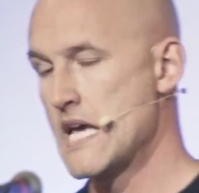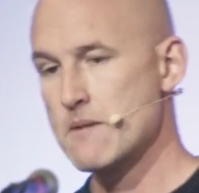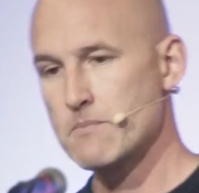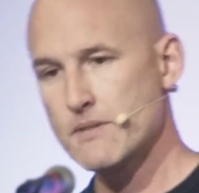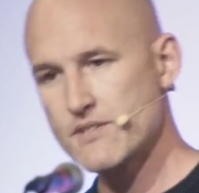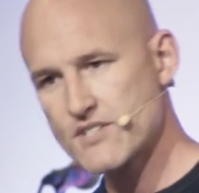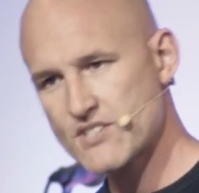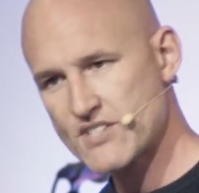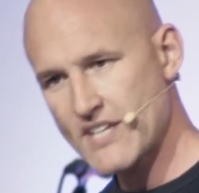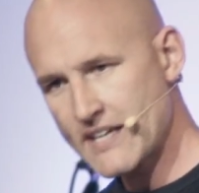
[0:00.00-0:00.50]

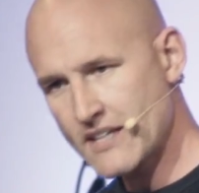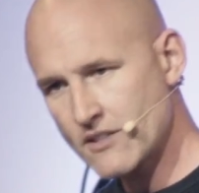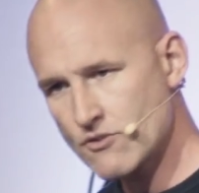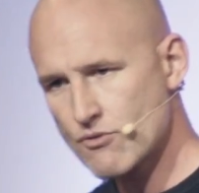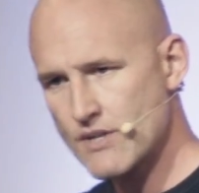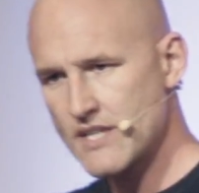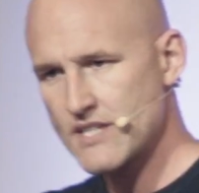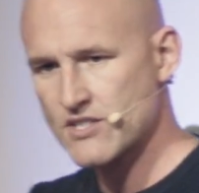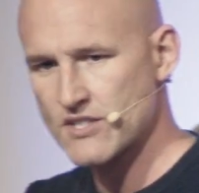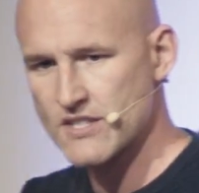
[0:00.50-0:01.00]
But the second
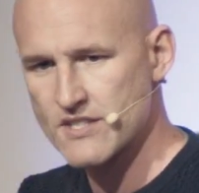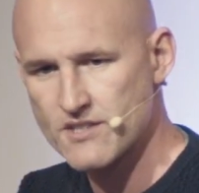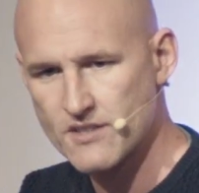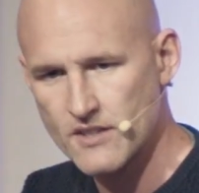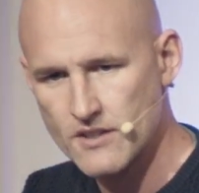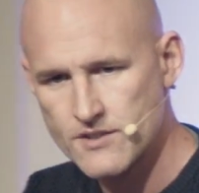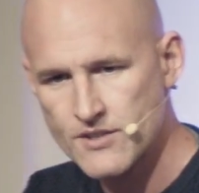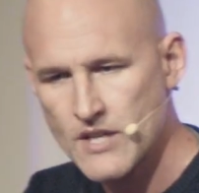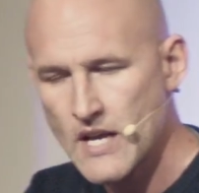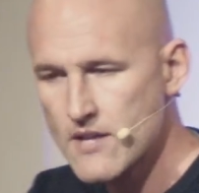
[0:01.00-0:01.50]
reason is
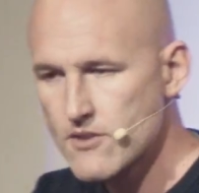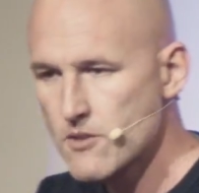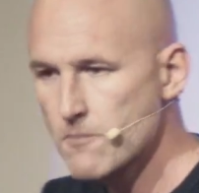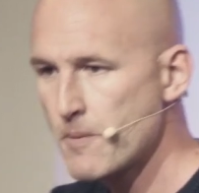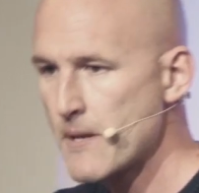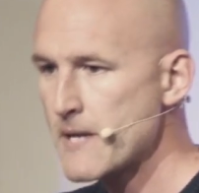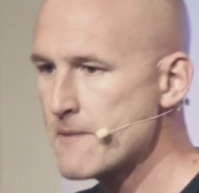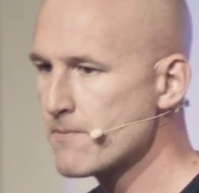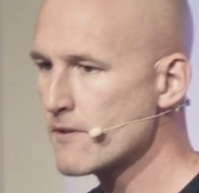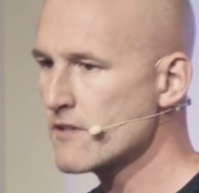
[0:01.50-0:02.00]
that the
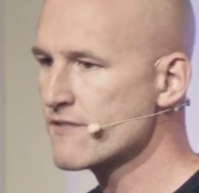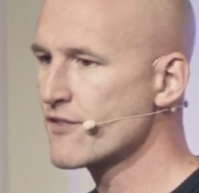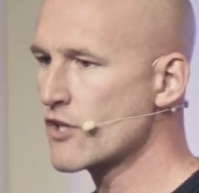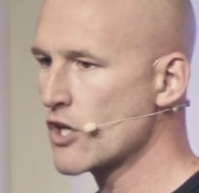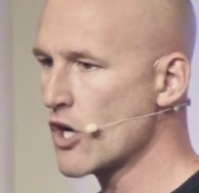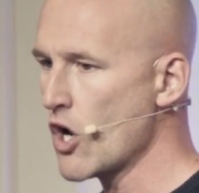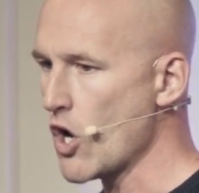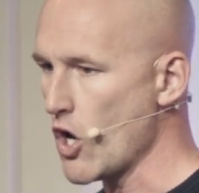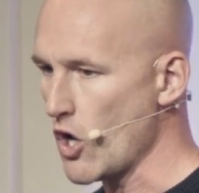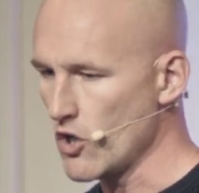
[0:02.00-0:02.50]
people of
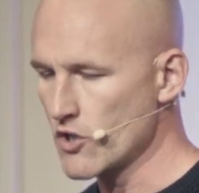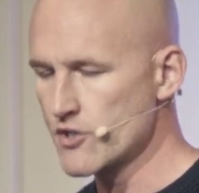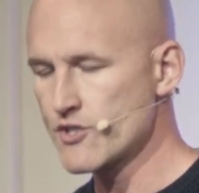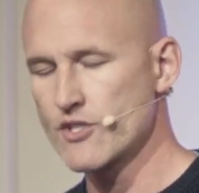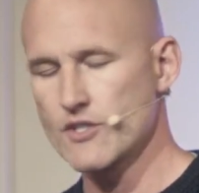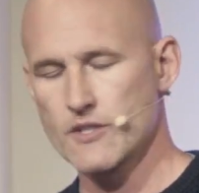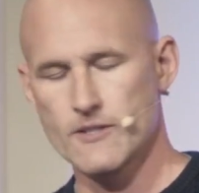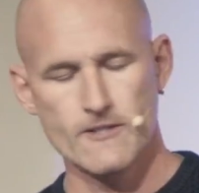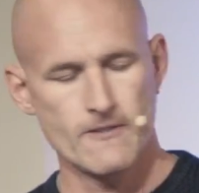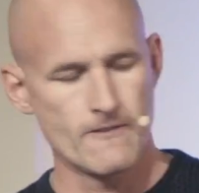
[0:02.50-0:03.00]
God
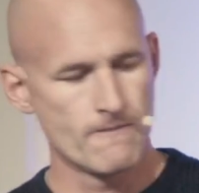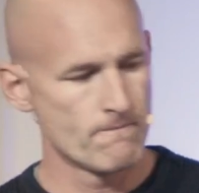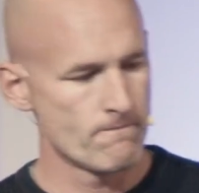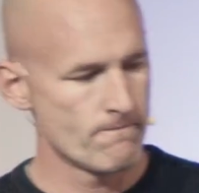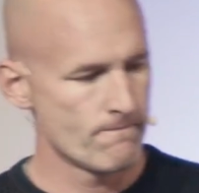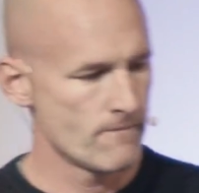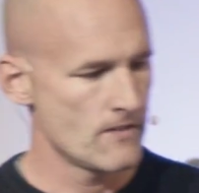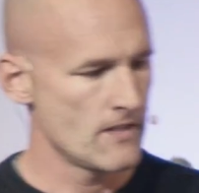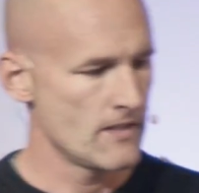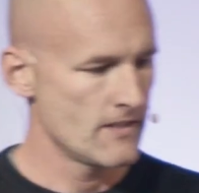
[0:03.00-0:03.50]

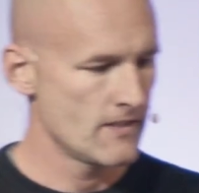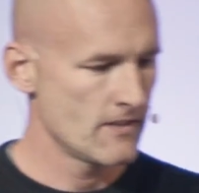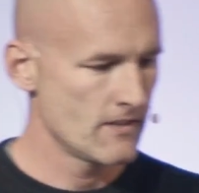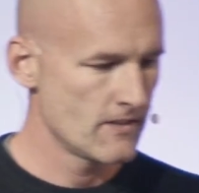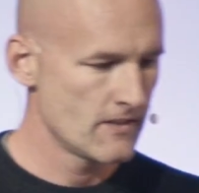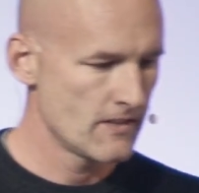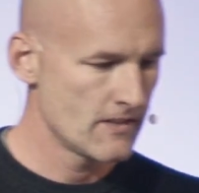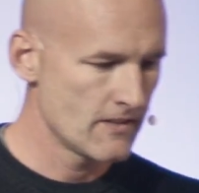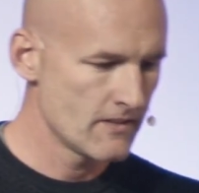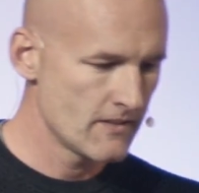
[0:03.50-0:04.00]

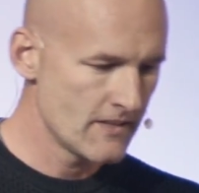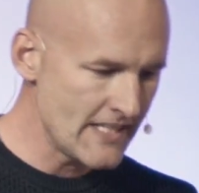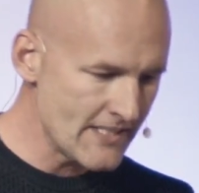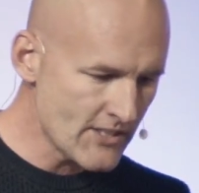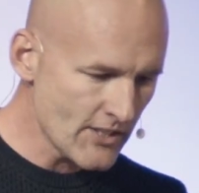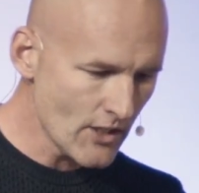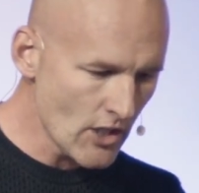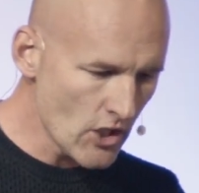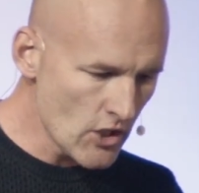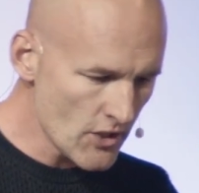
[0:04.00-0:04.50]
need
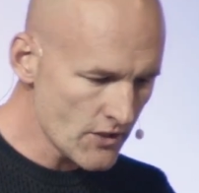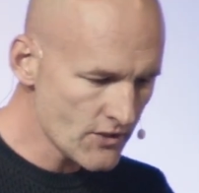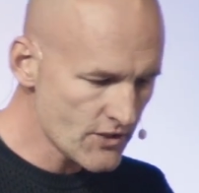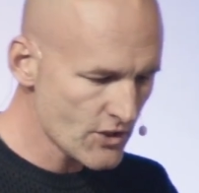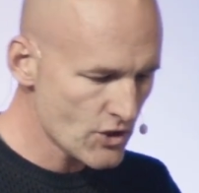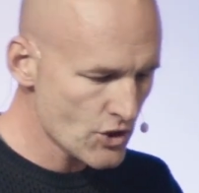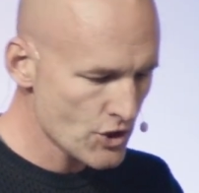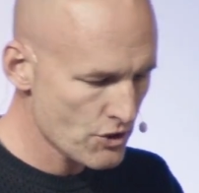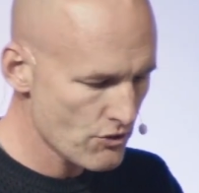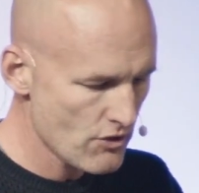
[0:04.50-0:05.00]
to learn
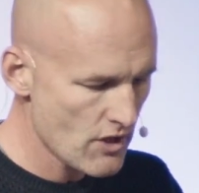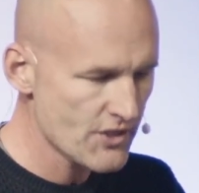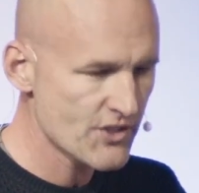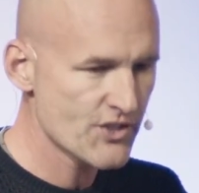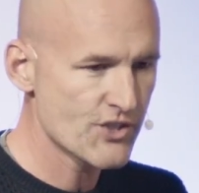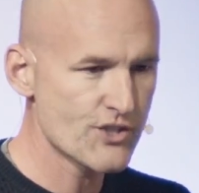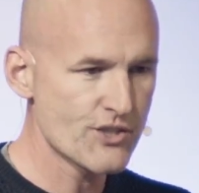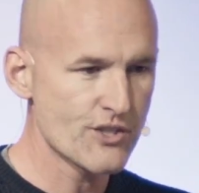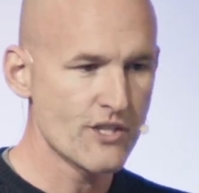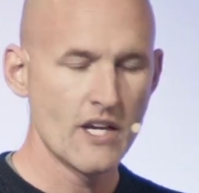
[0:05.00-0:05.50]
to
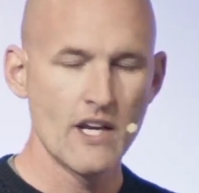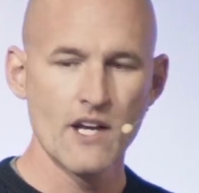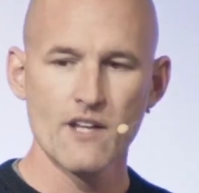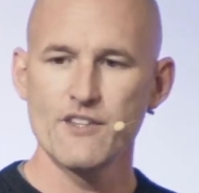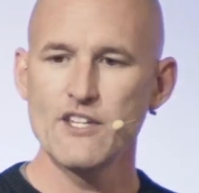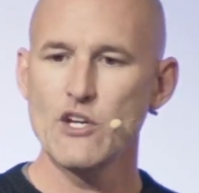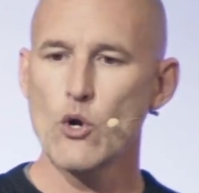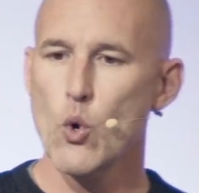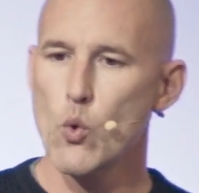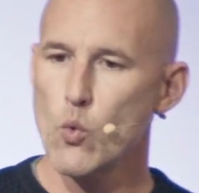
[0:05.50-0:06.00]
trust
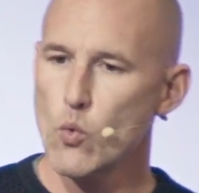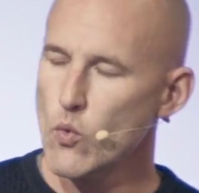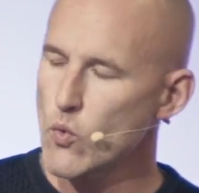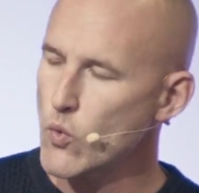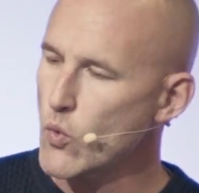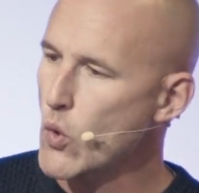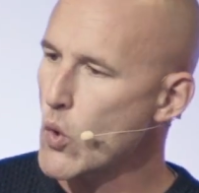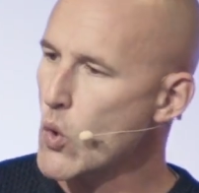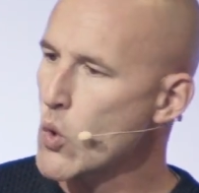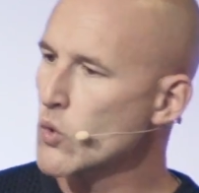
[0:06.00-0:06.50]
the
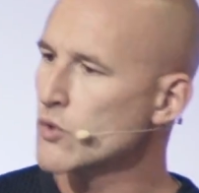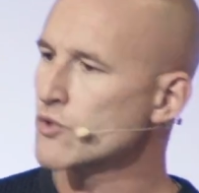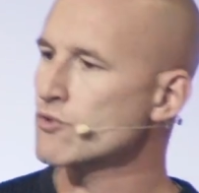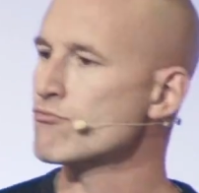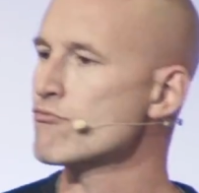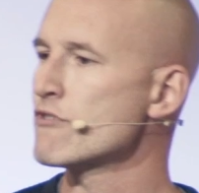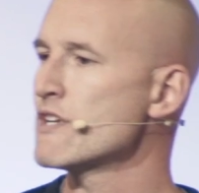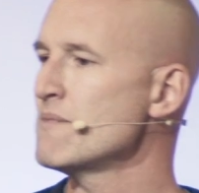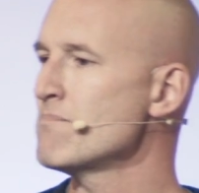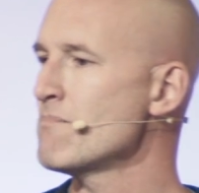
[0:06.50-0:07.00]

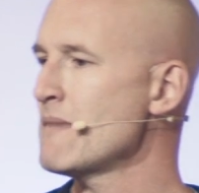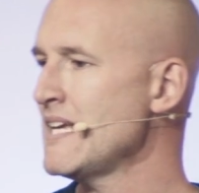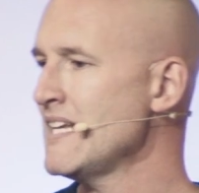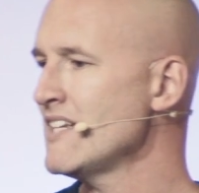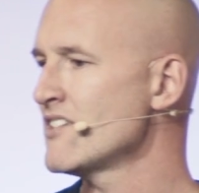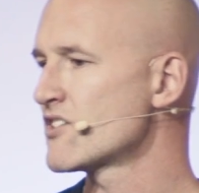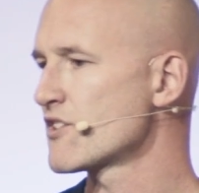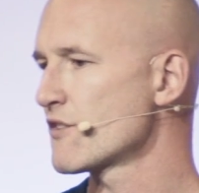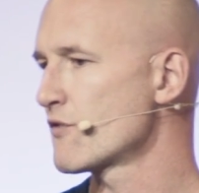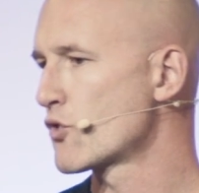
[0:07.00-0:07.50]
ordinary
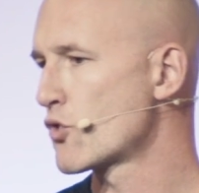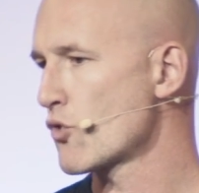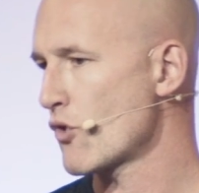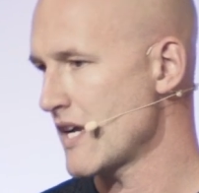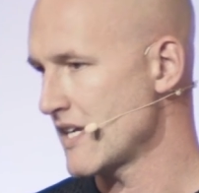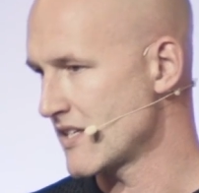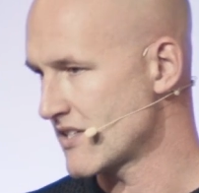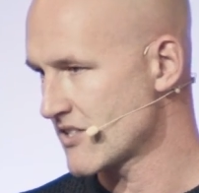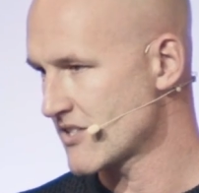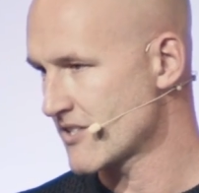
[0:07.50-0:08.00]
means of
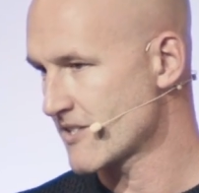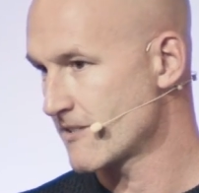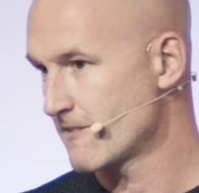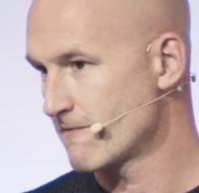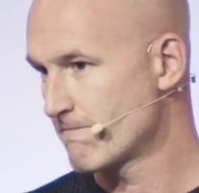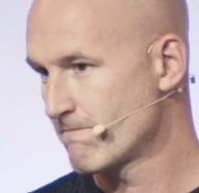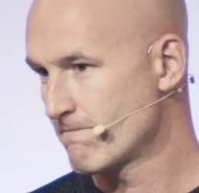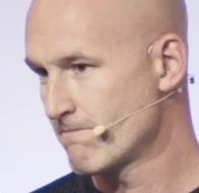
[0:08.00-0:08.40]
grace.